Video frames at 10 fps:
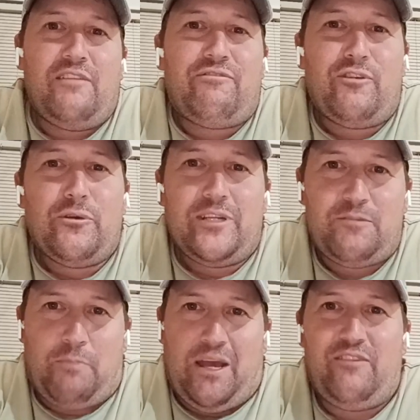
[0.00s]
fluid
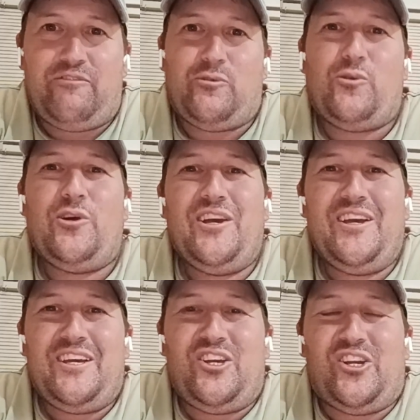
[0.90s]
is paid for.
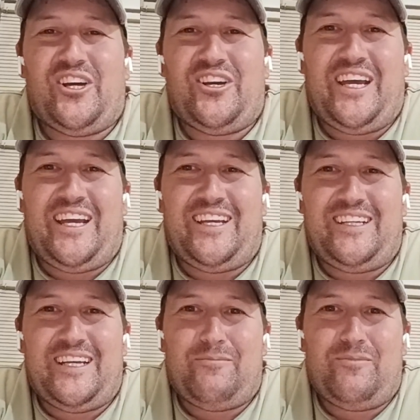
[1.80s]

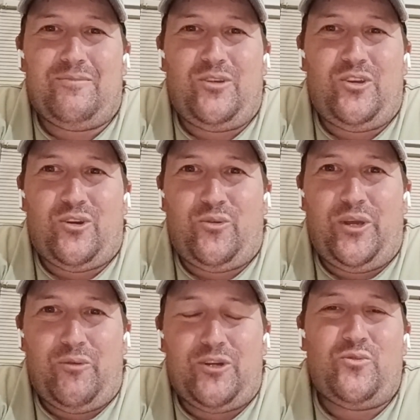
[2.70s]

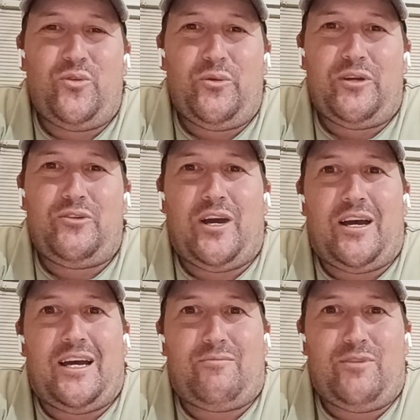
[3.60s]
We would do
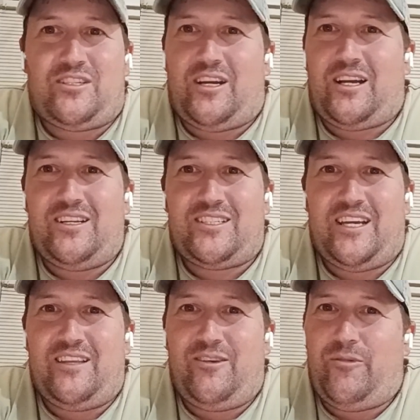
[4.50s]
our utmost. So I can
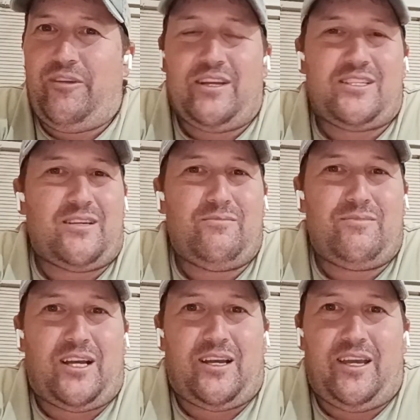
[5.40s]
say we've had
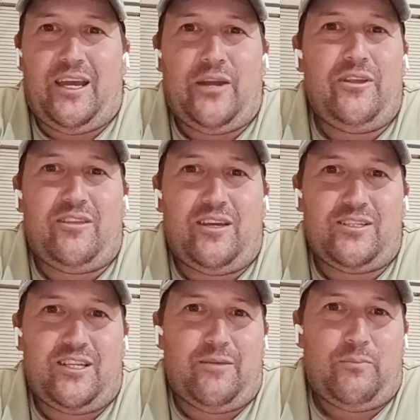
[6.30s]
some like hairy
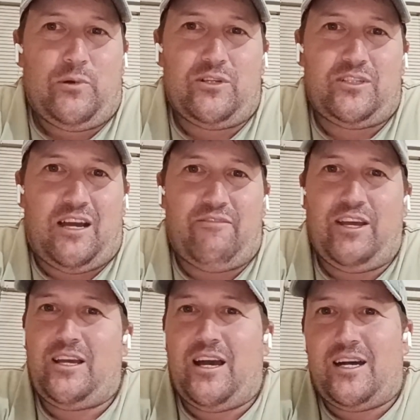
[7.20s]
things in the past. I've
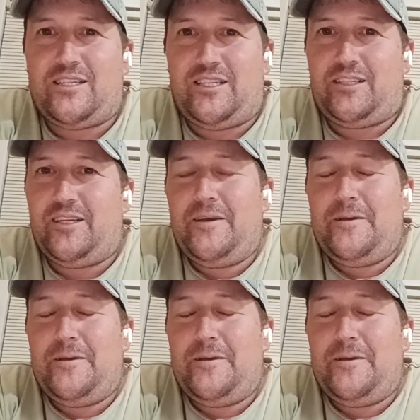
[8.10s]
had guys that,